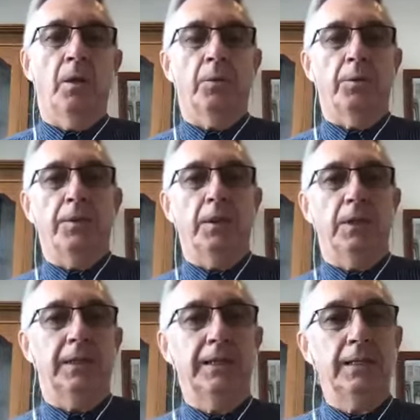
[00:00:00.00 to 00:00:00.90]

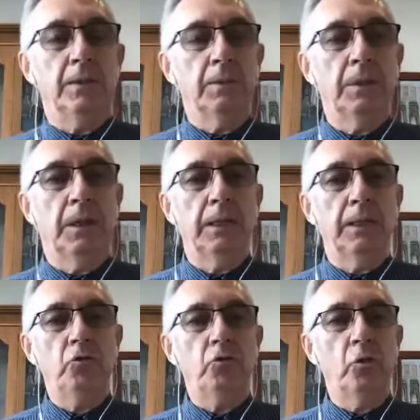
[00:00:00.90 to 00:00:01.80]
The
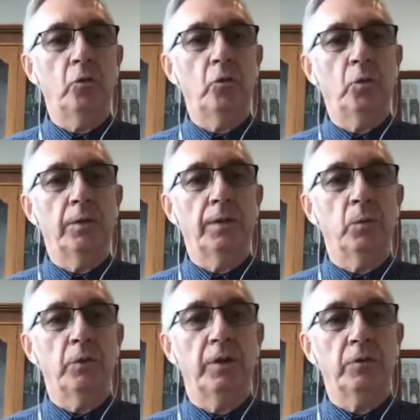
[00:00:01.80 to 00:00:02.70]
issue that
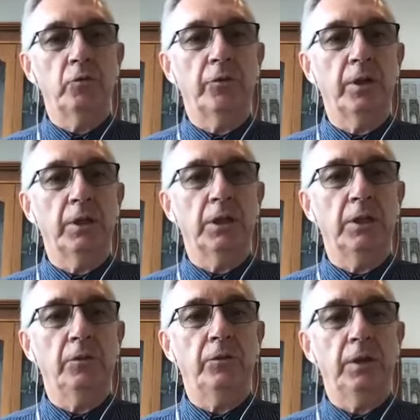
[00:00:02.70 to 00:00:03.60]
was interesting
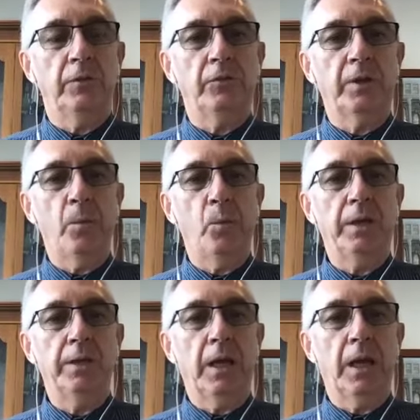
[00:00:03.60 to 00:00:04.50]
is if
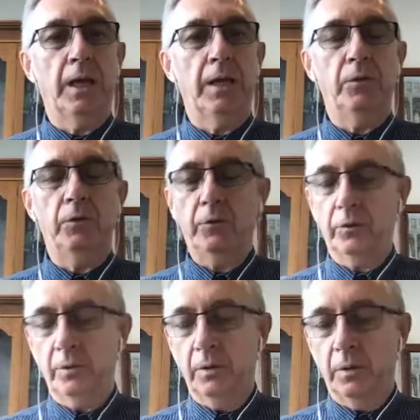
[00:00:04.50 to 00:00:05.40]
someone
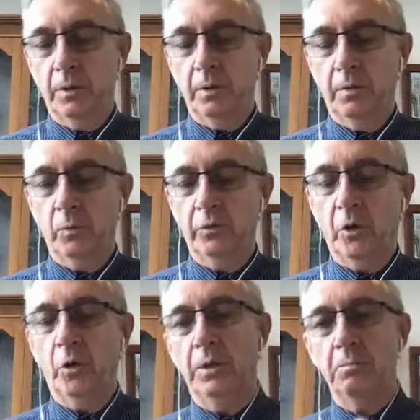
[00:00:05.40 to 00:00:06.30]
was
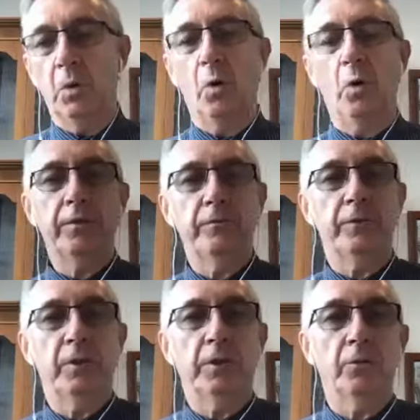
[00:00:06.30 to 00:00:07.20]
earning more than
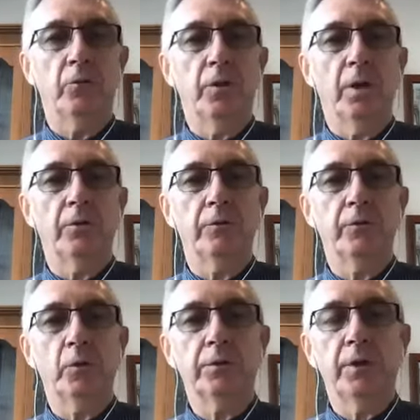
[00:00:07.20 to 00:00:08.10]
$1,500 a
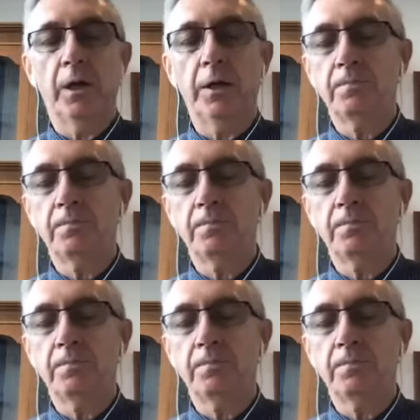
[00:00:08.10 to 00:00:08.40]
fortnight